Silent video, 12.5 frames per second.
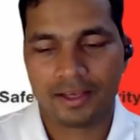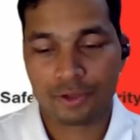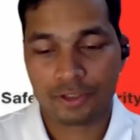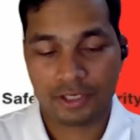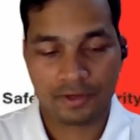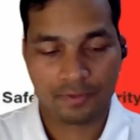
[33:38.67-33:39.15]
Thank
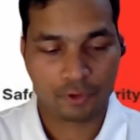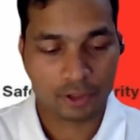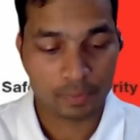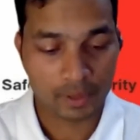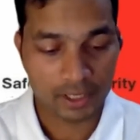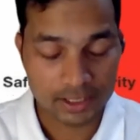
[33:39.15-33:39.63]
you, Jillian, for
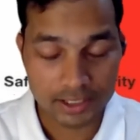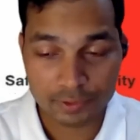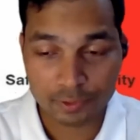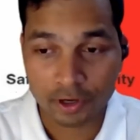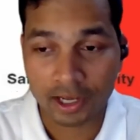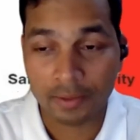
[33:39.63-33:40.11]
your
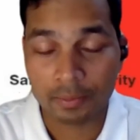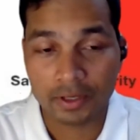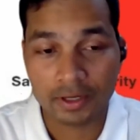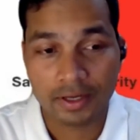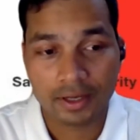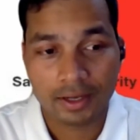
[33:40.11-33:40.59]
blessings for
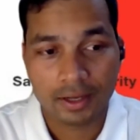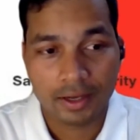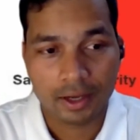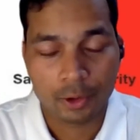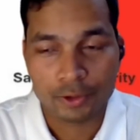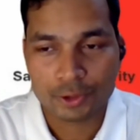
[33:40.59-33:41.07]
AIMPA.
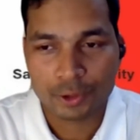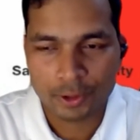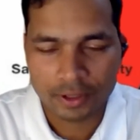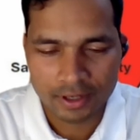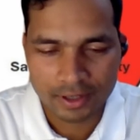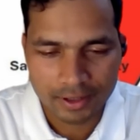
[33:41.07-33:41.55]
And also,
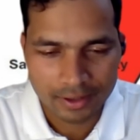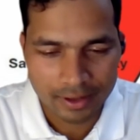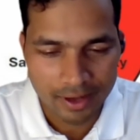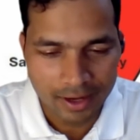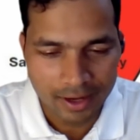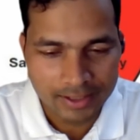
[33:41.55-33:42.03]

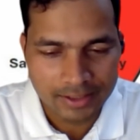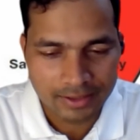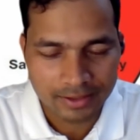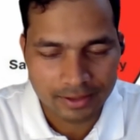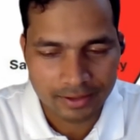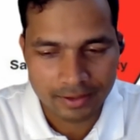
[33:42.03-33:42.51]
last
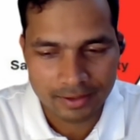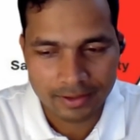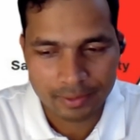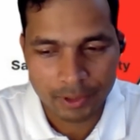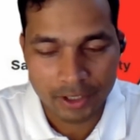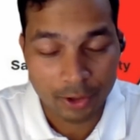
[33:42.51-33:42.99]

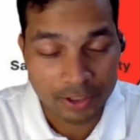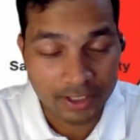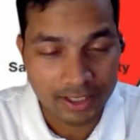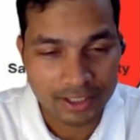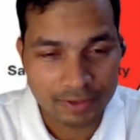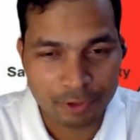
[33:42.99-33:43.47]
but not
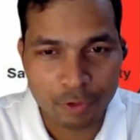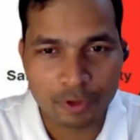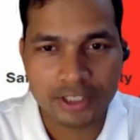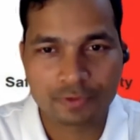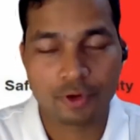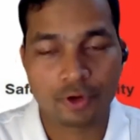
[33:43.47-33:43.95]
the least, few
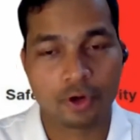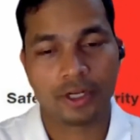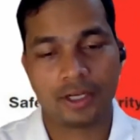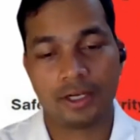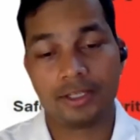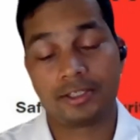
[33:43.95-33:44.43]
words for
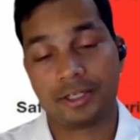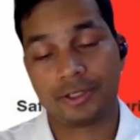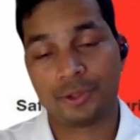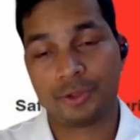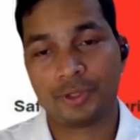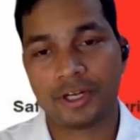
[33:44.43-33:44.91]
Nautical
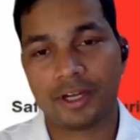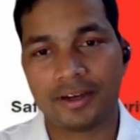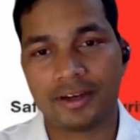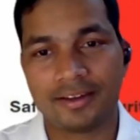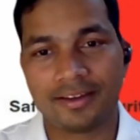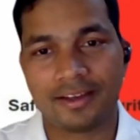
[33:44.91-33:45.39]
Institute
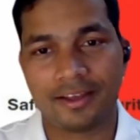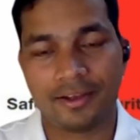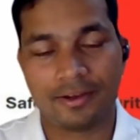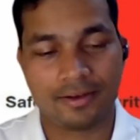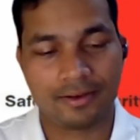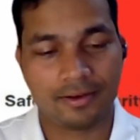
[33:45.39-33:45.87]

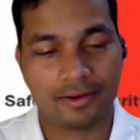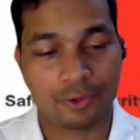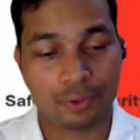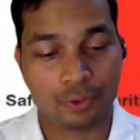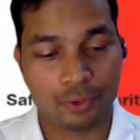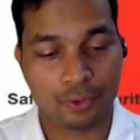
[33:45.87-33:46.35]

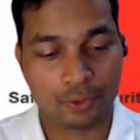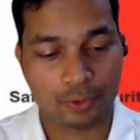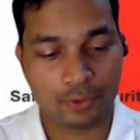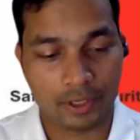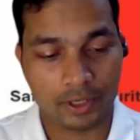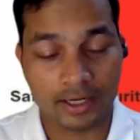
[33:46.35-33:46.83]

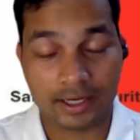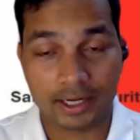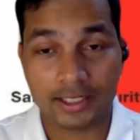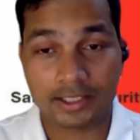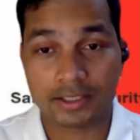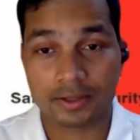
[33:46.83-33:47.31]
to
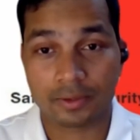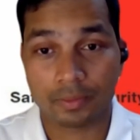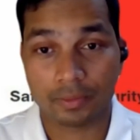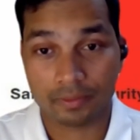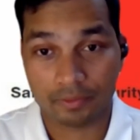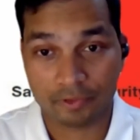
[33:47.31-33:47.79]
encourage
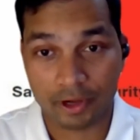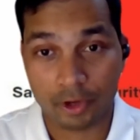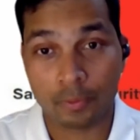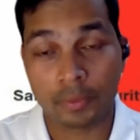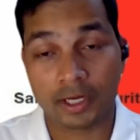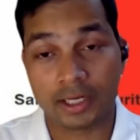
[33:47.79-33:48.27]

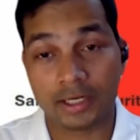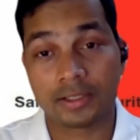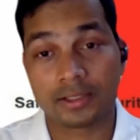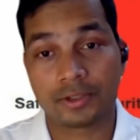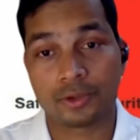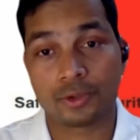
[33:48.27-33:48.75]
fellow
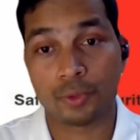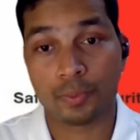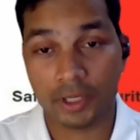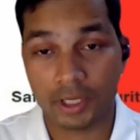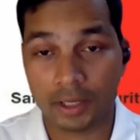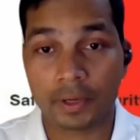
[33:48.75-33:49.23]
mariners to
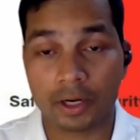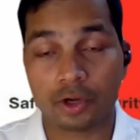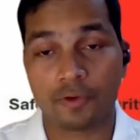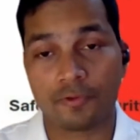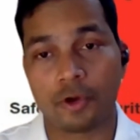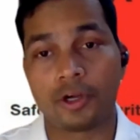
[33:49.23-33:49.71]
be a
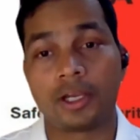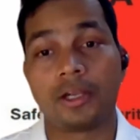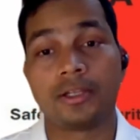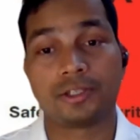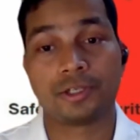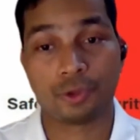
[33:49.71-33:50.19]
part of
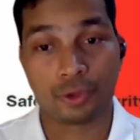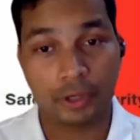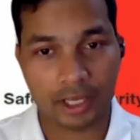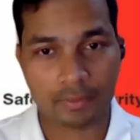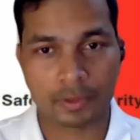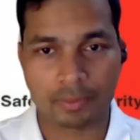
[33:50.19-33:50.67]
Nautical
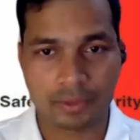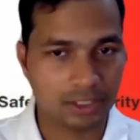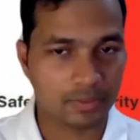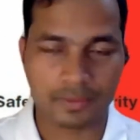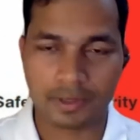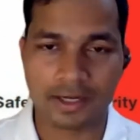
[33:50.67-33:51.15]
Institute, take
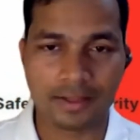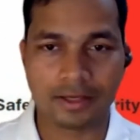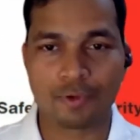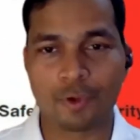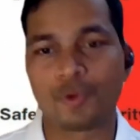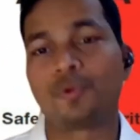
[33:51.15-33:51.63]
membership.
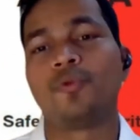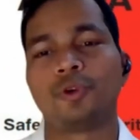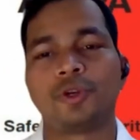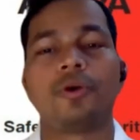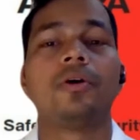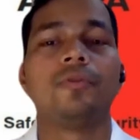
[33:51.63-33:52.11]
Anything
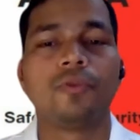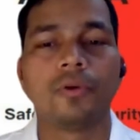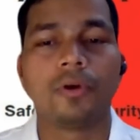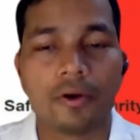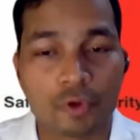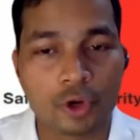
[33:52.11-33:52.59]

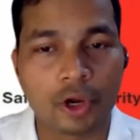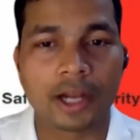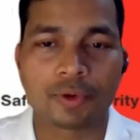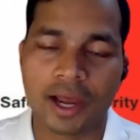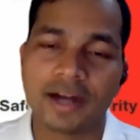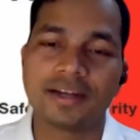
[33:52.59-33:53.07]
would you
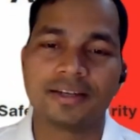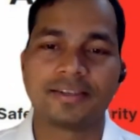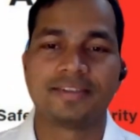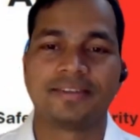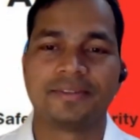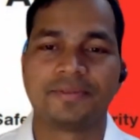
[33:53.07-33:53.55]
like to add?